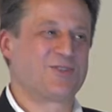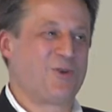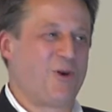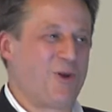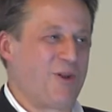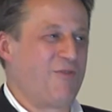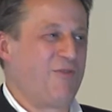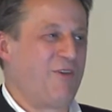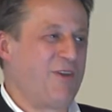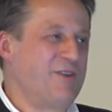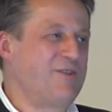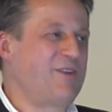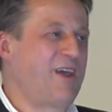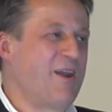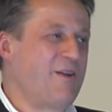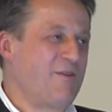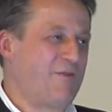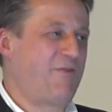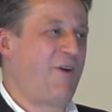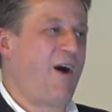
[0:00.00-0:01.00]
sort of
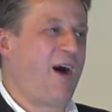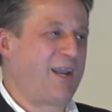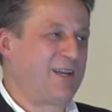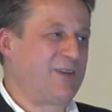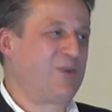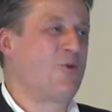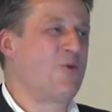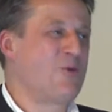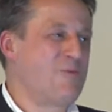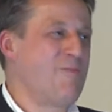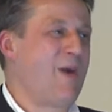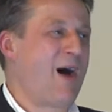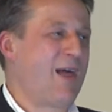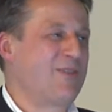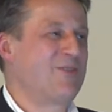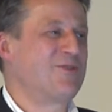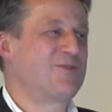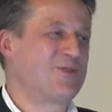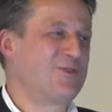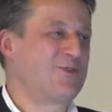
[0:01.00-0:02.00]
identified good
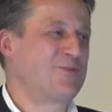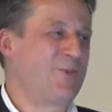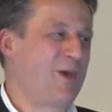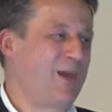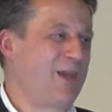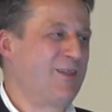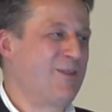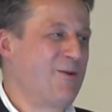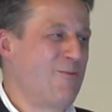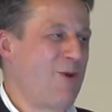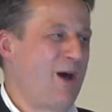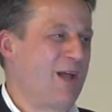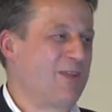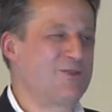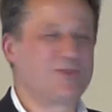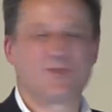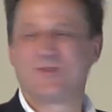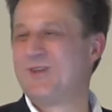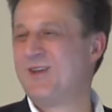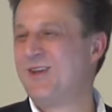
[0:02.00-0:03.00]
mothers as being the
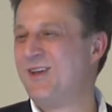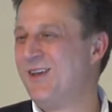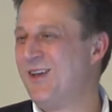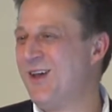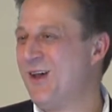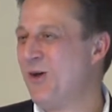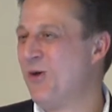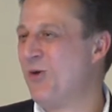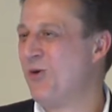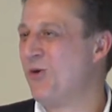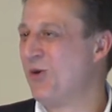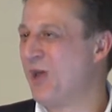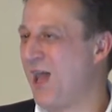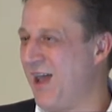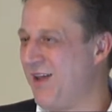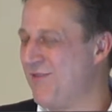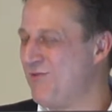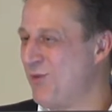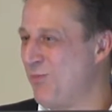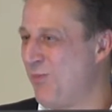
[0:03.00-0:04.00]
ones who
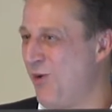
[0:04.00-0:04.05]
gave the